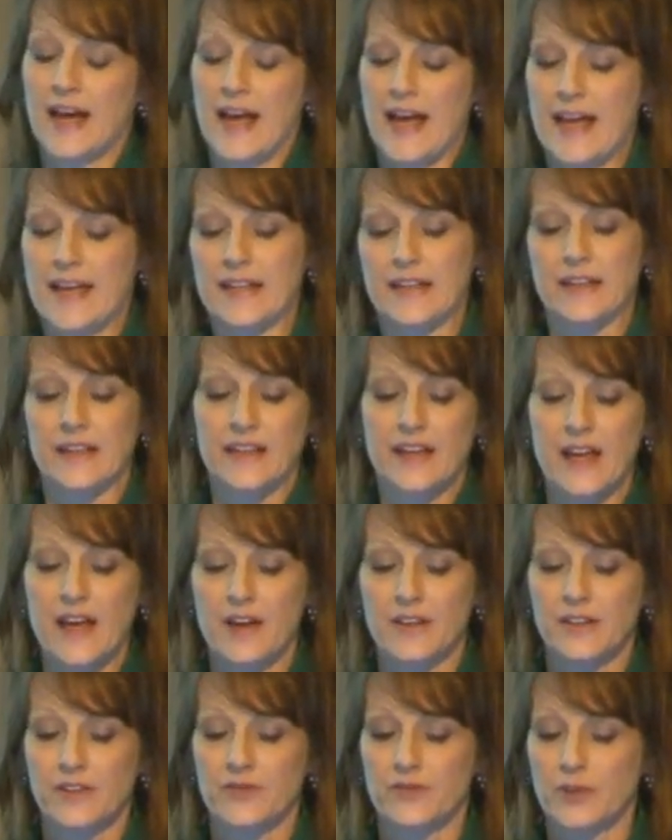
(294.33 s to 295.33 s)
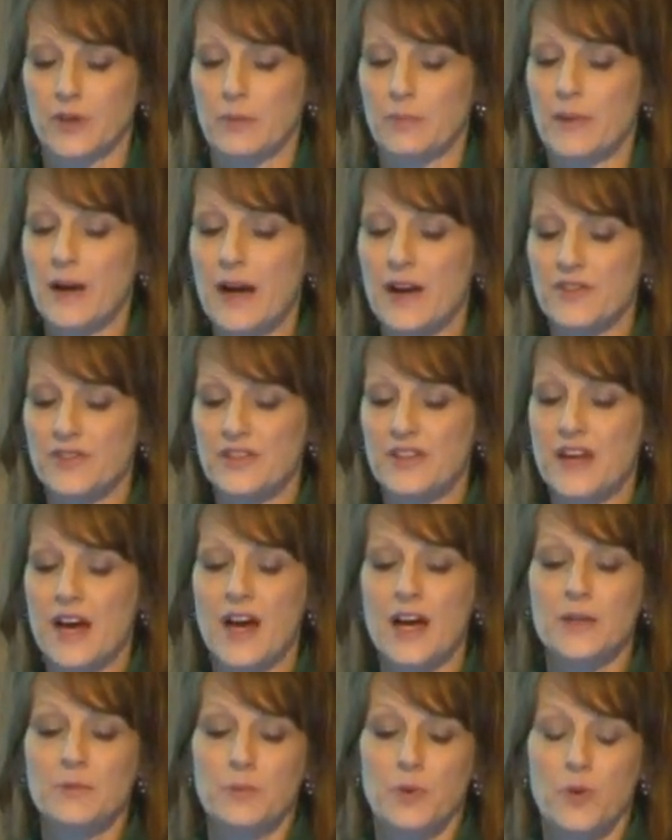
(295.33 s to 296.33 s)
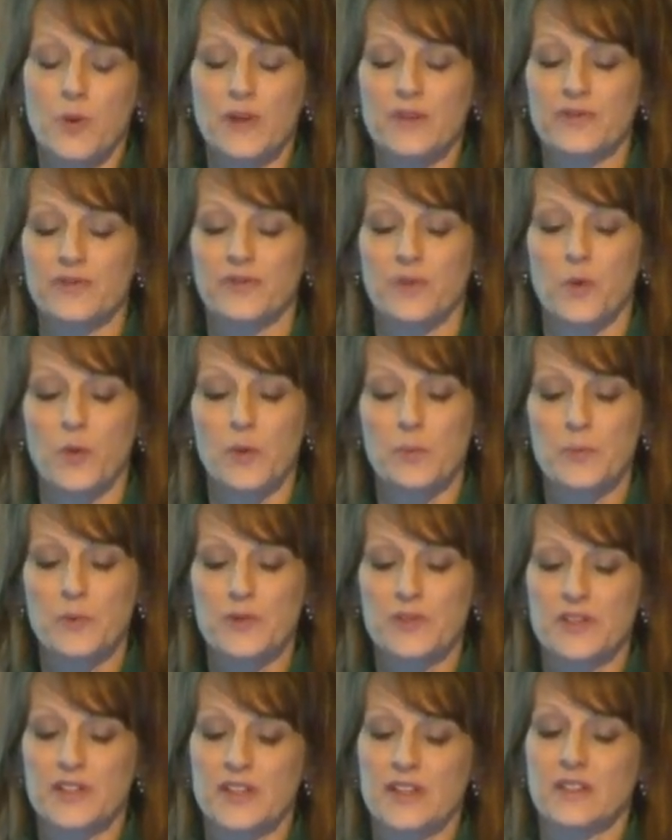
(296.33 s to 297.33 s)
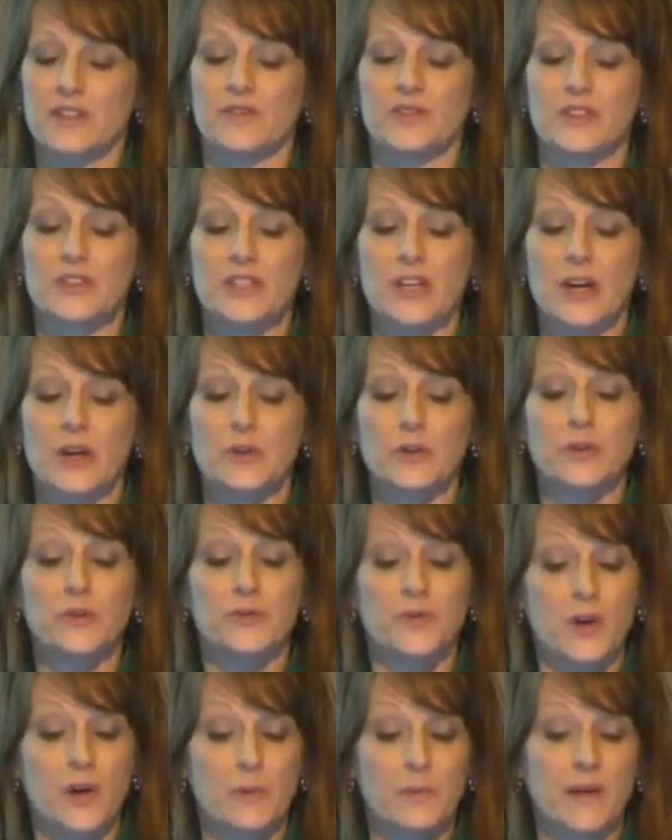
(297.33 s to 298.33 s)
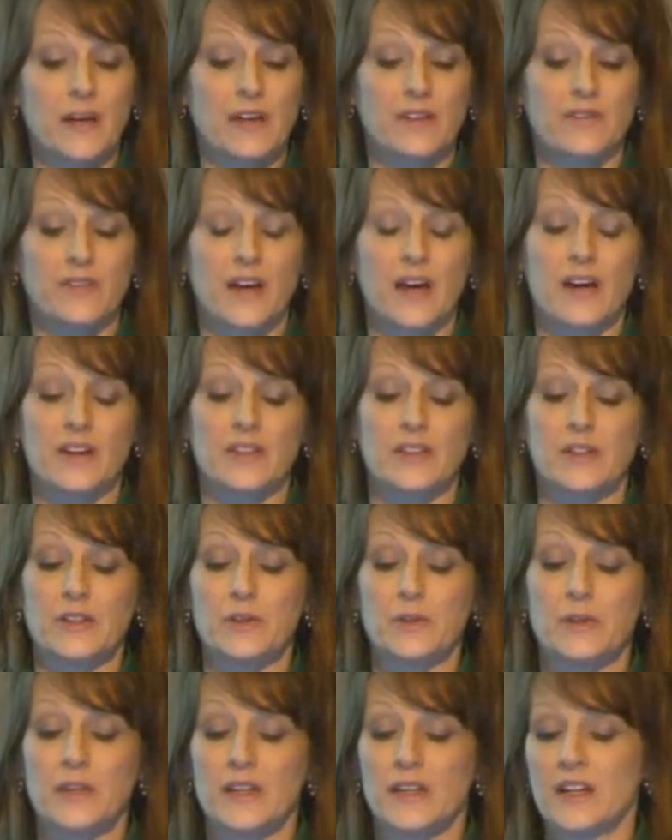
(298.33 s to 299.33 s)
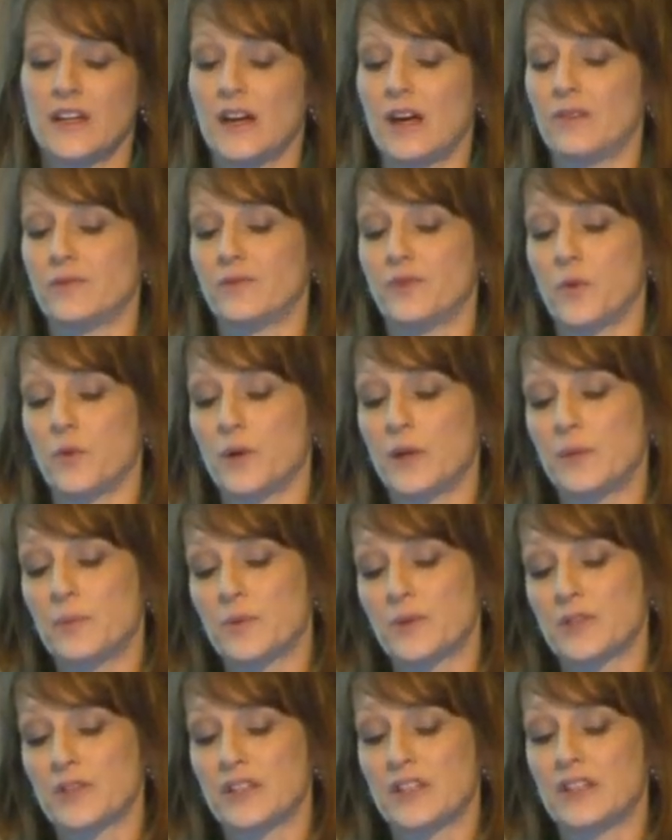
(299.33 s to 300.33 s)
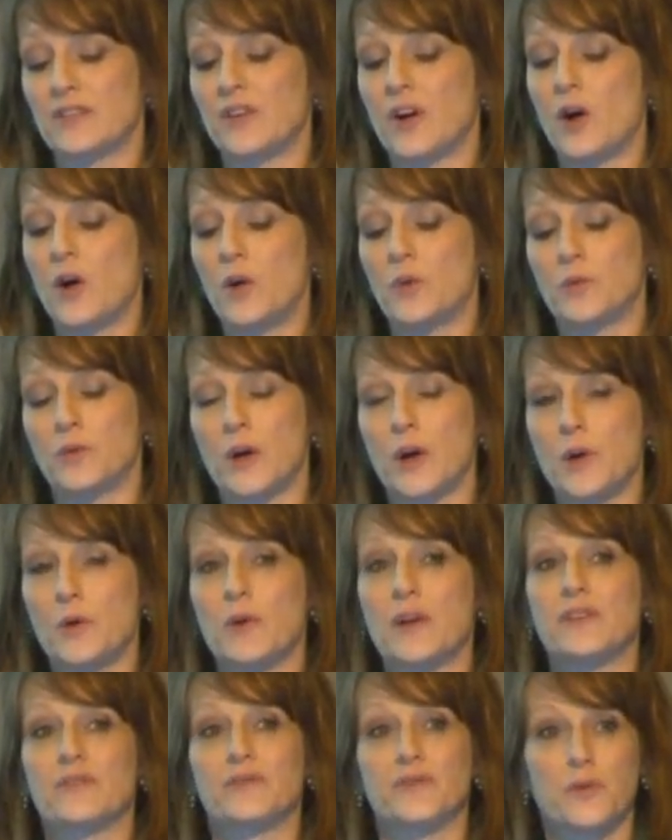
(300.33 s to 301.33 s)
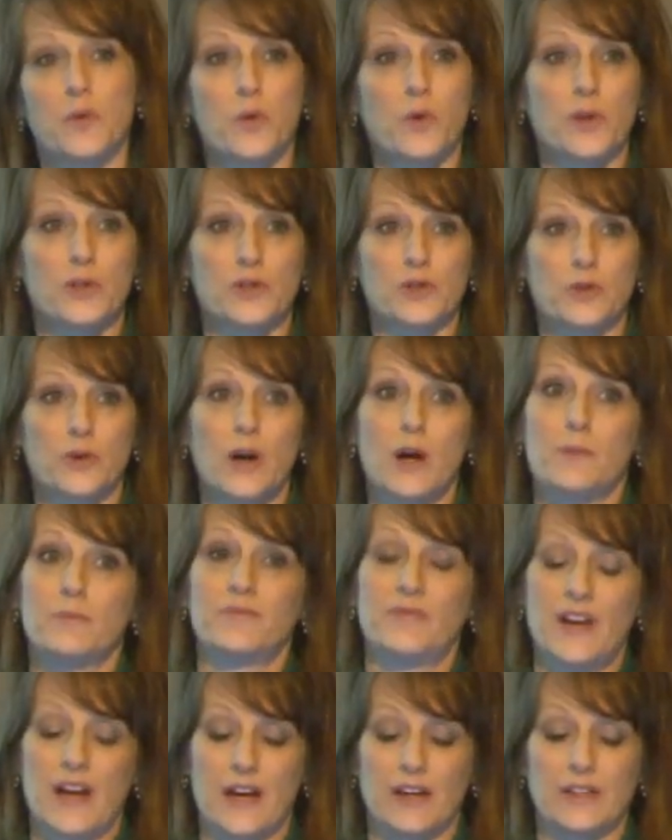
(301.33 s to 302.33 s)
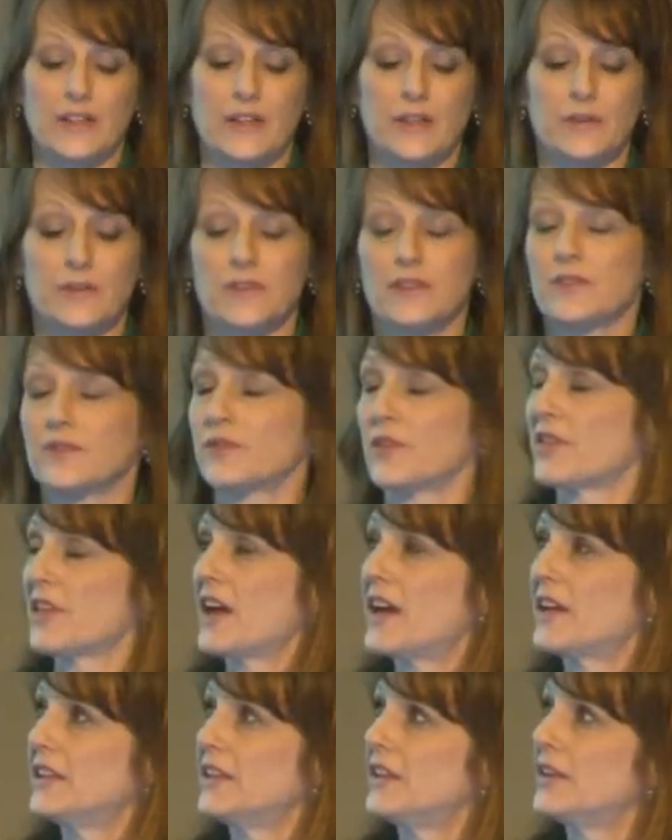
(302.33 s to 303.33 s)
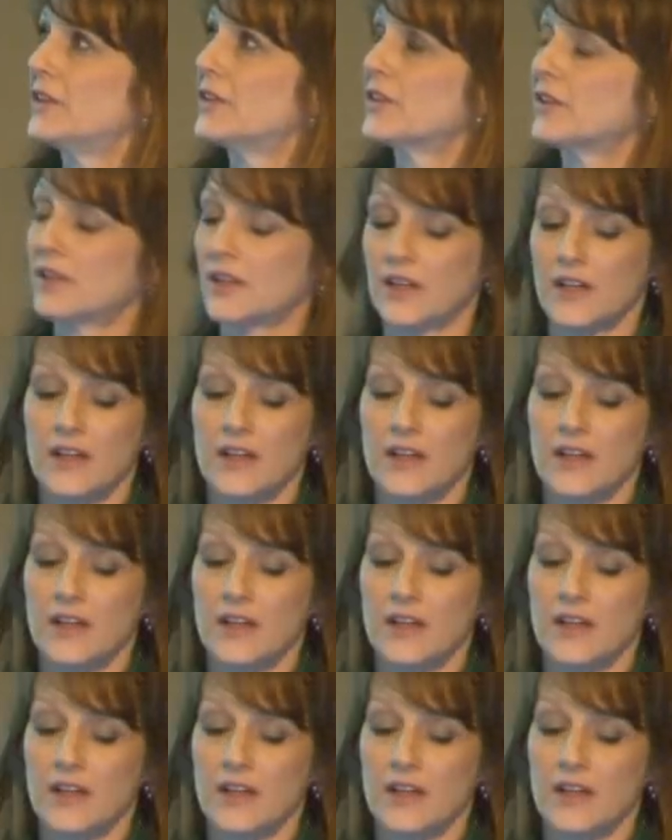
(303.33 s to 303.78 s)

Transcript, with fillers: and it accounted for about 9.4% of the total farm gate value and 40% of all row and forage crop value for that year.